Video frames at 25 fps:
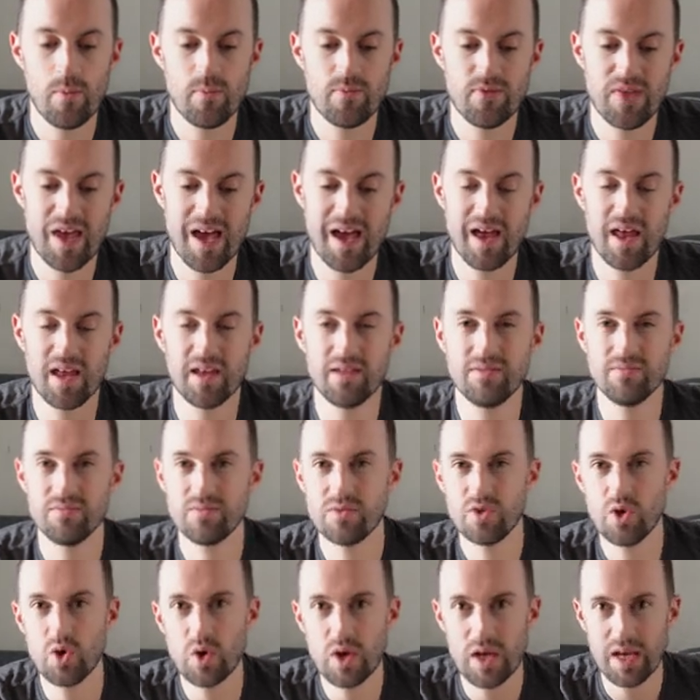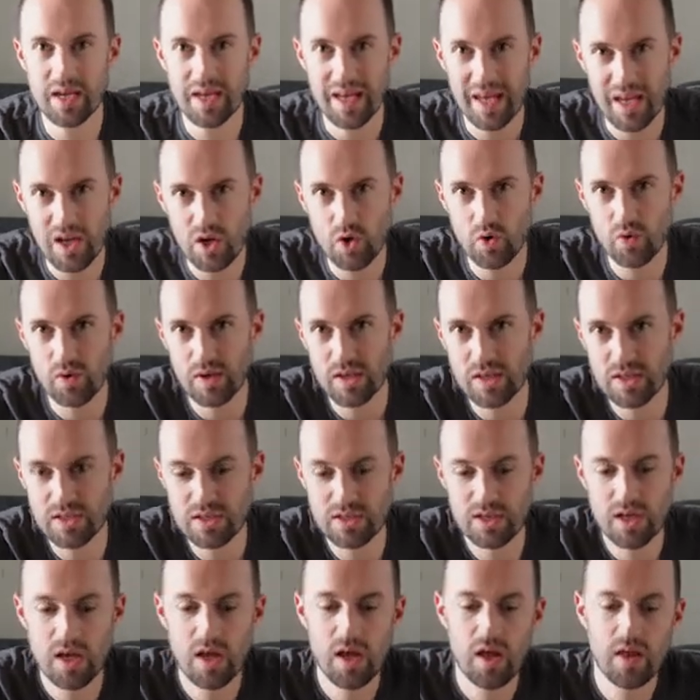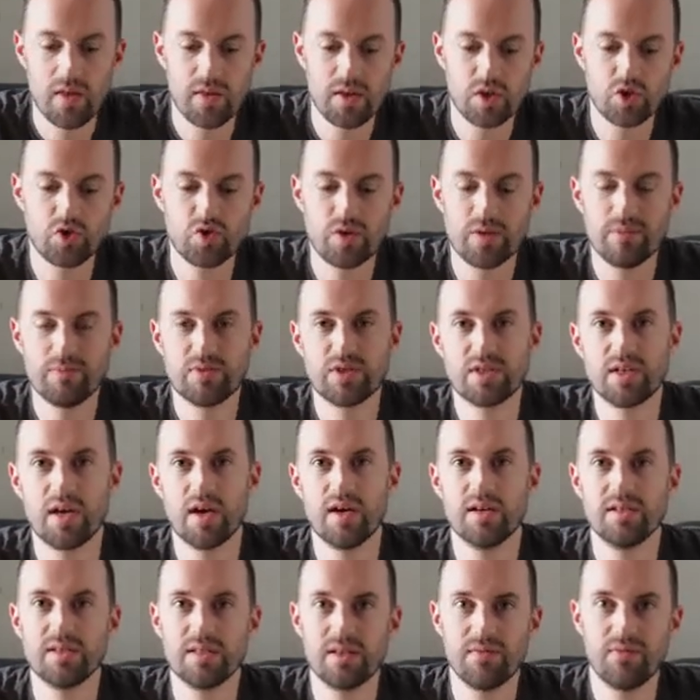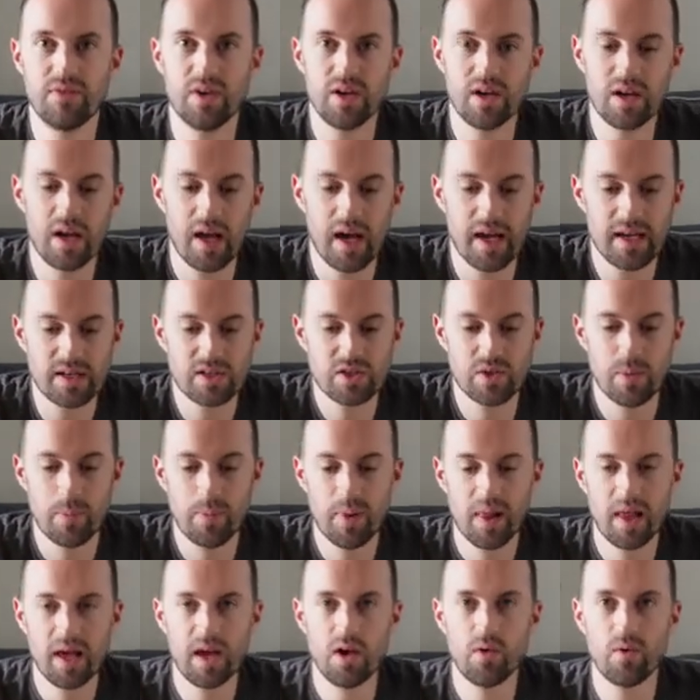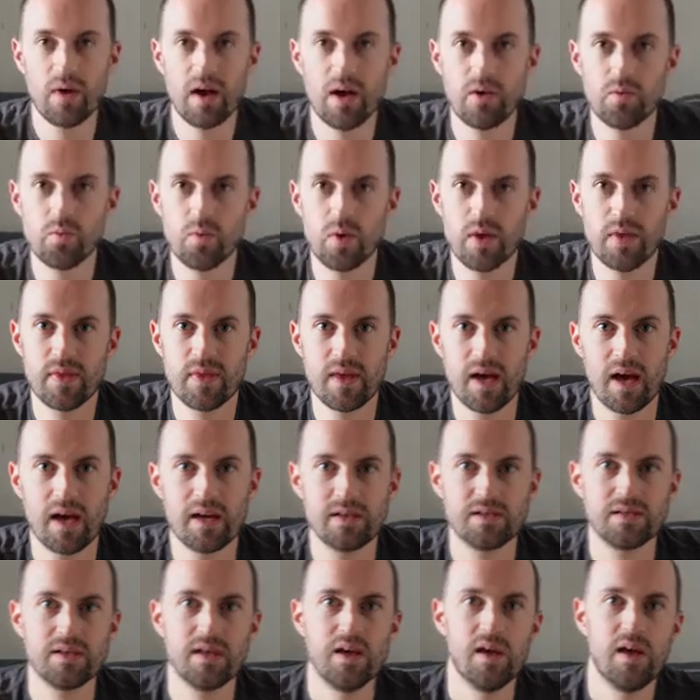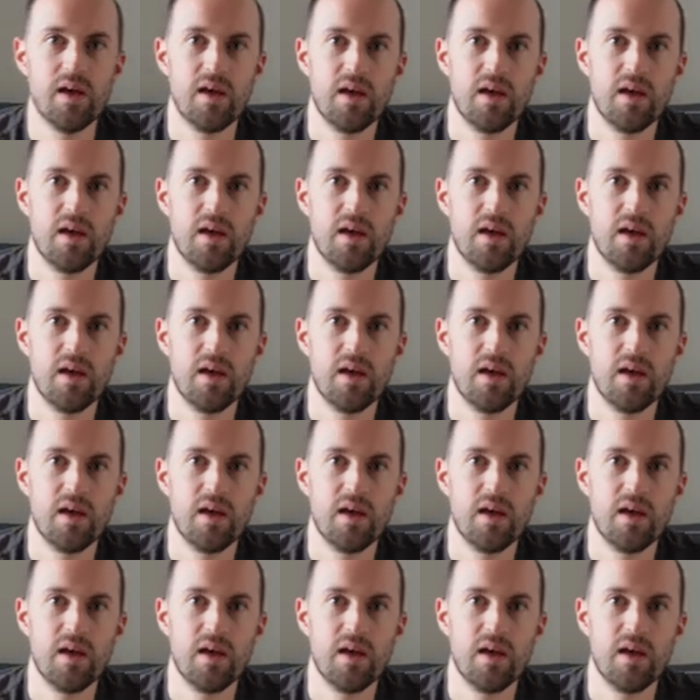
then you can increase the trim size if you'd like. So play around with that